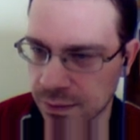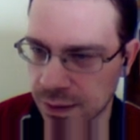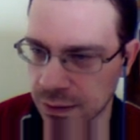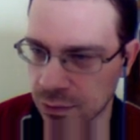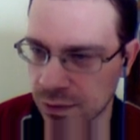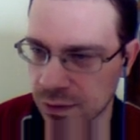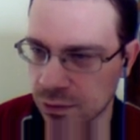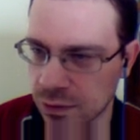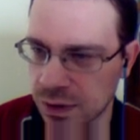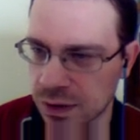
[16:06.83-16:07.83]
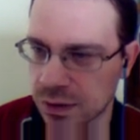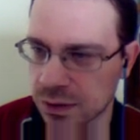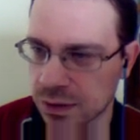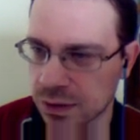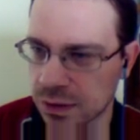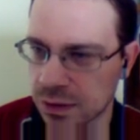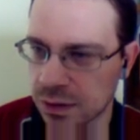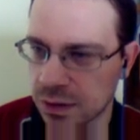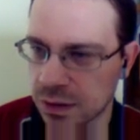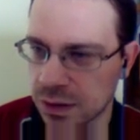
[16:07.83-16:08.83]
I lose a rook
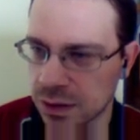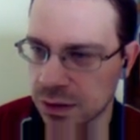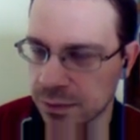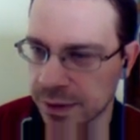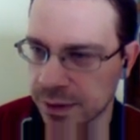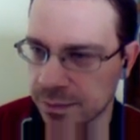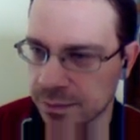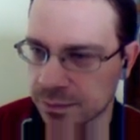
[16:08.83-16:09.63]
either way.